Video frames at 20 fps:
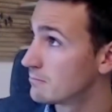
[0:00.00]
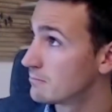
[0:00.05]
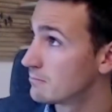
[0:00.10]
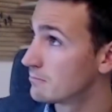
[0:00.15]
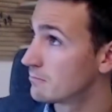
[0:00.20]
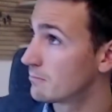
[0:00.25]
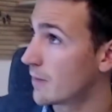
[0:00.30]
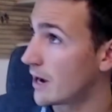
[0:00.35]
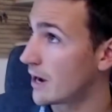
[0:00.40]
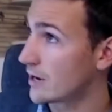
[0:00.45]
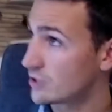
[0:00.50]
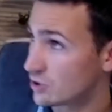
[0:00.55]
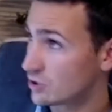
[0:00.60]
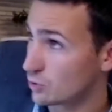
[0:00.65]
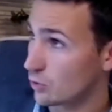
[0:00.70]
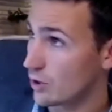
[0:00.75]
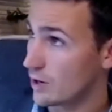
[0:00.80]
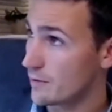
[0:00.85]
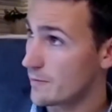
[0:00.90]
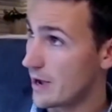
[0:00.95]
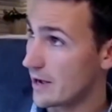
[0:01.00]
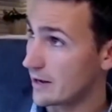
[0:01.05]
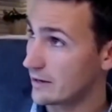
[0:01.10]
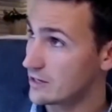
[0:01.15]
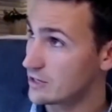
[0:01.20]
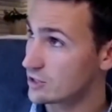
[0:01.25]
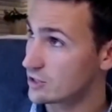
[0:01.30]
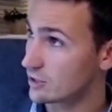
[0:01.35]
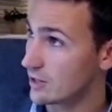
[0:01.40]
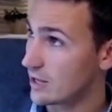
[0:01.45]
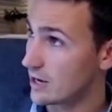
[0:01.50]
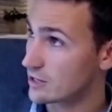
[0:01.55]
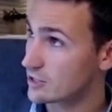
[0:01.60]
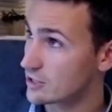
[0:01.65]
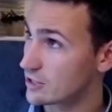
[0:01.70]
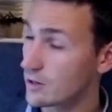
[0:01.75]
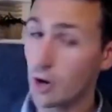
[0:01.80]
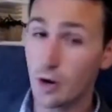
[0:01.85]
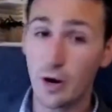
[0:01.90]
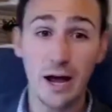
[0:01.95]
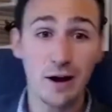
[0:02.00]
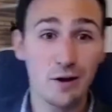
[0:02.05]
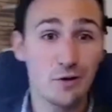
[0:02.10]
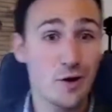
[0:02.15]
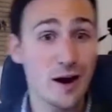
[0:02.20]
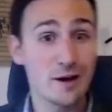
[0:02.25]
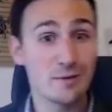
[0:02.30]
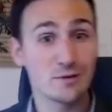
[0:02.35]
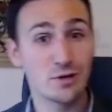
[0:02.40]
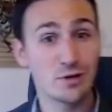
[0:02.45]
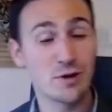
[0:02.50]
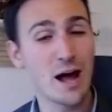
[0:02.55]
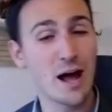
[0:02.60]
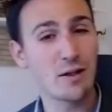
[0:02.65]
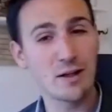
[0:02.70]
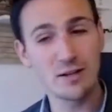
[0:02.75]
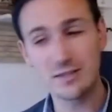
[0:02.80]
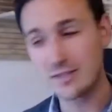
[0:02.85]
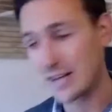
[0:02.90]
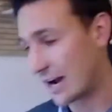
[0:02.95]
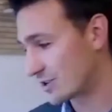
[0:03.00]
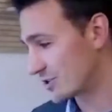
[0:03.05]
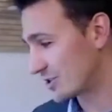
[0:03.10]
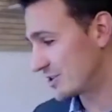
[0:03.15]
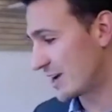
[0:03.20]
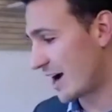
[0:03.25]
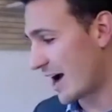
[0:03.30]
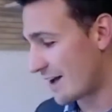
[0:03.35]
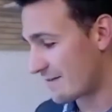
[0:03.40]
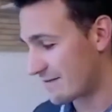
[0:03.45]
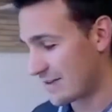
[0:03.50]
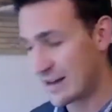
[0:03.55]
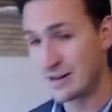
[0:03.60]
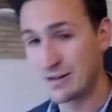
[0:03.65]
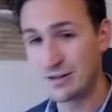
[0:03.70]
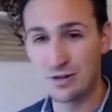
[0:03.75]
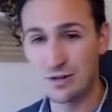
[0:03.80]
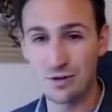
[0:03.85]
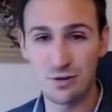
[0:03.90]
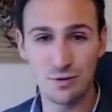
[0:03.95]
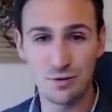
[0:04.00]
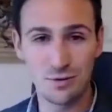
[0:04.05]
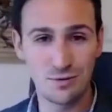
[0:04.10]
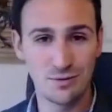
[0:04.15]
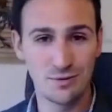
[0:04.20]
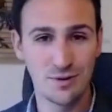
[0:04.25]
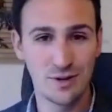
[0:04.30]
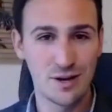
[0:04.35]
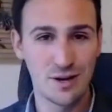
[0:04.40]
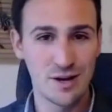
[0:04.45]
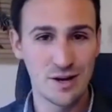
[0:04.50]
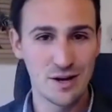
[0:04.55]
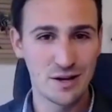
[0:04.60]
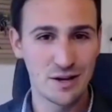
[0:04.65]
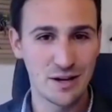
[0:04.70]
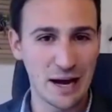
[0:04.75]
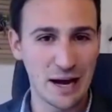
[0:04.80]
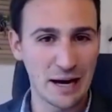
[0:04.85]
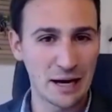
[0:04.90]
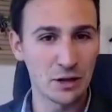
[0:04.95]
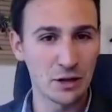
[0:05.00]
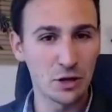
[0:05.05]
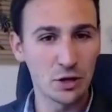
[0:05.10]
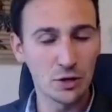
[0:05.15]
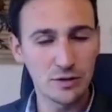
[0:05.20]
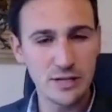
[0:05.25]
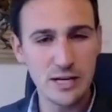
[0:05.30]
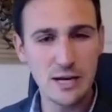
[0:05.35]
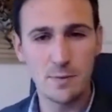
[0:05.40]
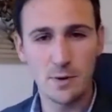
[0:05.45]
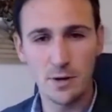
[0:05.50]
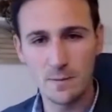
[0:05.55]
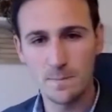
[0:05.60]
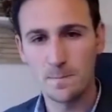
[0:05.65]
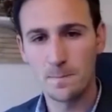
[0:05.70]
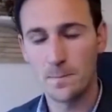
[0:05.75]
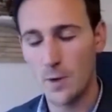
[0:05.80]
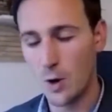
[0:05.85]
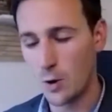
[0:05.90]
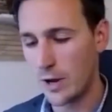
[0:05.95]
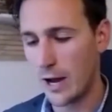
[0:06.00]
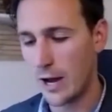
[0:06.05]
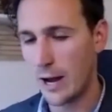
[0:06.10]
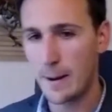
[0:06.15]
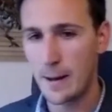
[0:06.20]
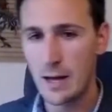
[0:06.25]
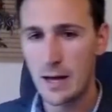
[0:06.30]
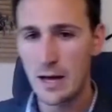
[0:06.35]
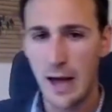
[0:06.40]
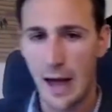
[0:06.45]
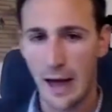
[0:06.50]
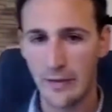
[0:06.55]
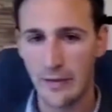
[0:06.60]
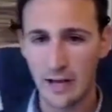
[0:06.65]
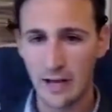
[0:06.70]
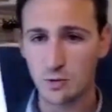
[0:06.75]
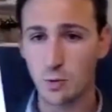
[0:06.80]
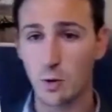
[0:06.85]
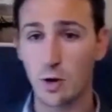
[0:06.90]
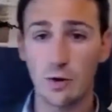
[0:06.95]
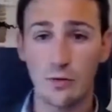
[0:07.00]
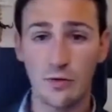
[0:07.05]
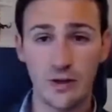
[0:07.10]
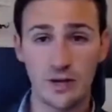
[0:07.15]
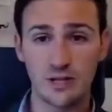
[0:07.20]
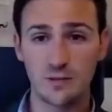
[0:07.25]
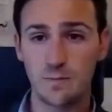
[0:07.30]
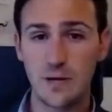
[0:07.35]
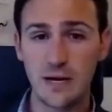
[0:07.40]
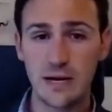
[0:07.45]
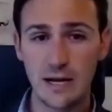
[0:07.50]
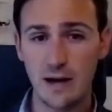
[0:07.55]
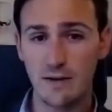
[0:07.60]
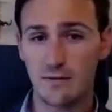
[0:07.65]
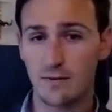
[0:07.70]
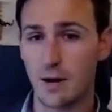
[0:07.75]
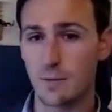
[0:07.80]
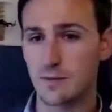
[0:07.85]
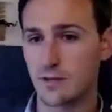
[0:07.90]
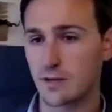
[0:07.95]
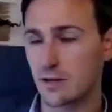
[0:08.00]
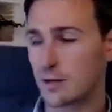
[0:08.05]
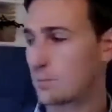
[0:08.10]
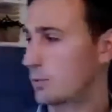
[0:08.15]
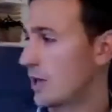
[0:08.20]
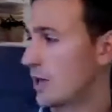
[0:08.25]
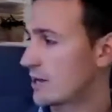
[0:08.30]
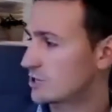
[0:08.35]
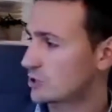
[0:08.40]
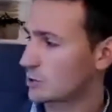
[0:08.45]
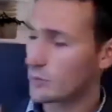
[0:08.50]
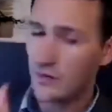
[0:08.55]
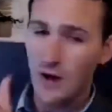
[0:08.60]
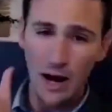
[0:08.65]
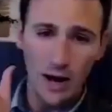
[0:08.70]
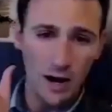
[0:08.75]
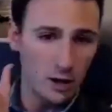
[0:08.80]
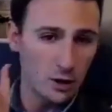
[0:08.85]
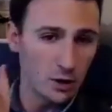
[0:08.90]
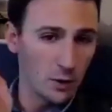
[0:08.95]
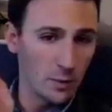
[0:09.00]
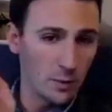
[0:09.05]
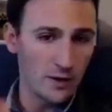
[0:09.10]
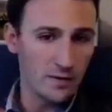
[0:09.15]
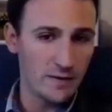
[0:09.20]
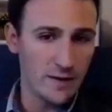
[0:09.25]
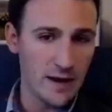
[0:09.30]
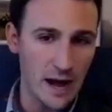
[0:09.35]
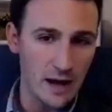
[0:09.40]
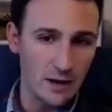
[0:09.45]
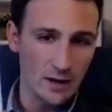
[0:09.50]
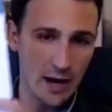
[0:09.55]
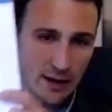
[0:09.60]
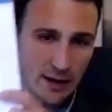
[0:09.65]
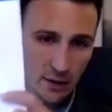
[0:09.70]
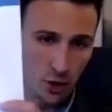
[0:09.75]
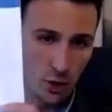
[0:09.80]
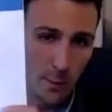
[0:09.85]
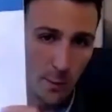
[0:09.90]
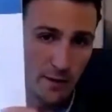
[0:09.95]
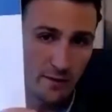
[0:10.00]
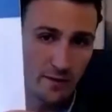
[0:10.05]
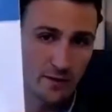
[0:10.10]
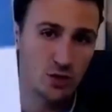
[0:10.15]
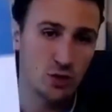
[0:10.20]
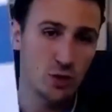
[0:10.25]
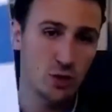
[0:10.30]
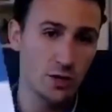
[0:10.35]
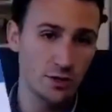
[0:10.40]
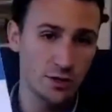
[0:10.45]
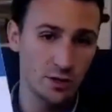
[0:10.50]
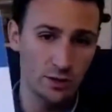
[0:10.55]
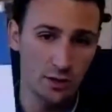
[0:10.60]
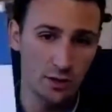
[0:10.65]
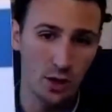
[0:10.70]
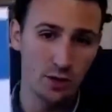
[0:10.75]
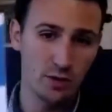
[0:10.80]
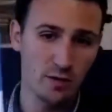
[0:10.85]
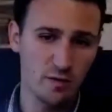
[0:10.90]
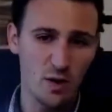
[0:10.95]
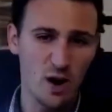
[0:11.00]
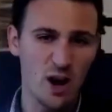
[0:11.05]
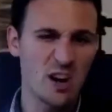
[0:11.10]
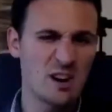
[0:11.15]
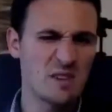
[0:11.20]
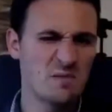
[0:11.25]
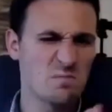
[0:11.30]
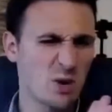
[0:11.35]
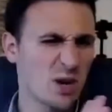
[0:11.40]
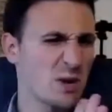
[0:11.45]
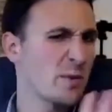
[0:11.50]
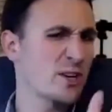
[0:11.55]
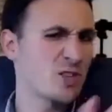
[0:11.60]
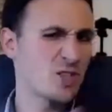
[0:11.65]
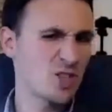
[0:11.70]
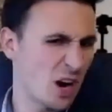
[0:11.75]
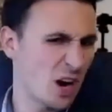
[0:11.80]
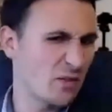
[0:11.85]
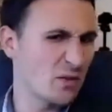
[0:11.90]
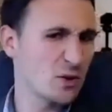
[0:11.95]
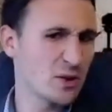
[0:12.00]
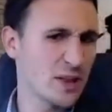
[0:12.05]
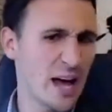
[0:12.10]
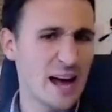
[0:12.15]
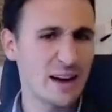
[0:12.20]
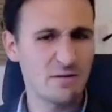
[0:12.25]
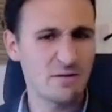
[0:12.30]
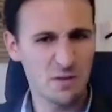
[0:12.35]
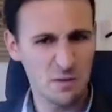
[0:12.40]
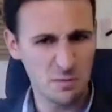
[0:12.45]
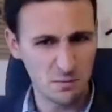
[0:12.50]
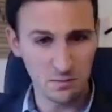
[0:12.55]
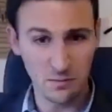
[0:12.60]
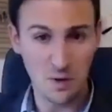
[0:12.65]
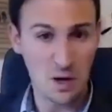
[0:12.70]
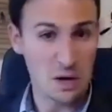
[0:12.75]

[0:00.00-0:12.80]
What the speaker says: my story about niche selection. Okay, great. So now let's actually dive into getting a little deeper, okay? And that's where this PDF comes into play. So we've got a little bit of an outline, a little bit of instructions on the front, pretty much covered that from